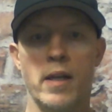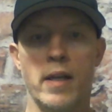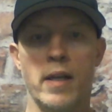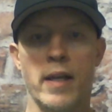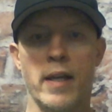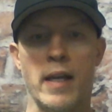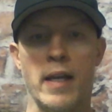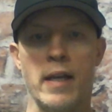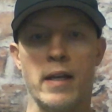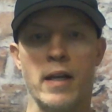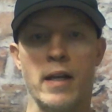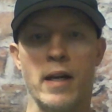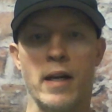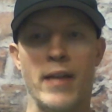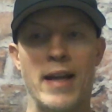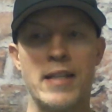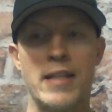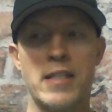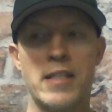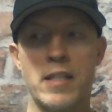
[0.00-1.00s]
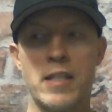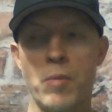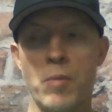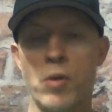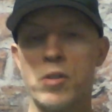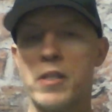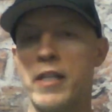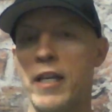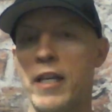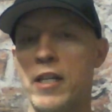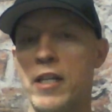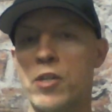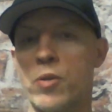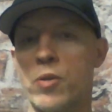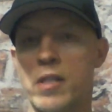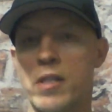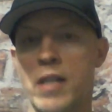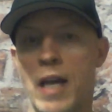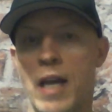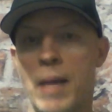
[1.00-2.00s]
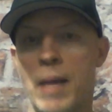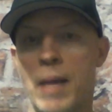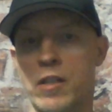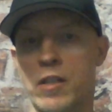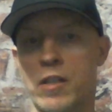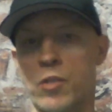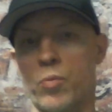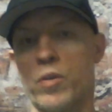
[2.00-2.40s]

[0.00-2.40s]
And that's the most dangerous time because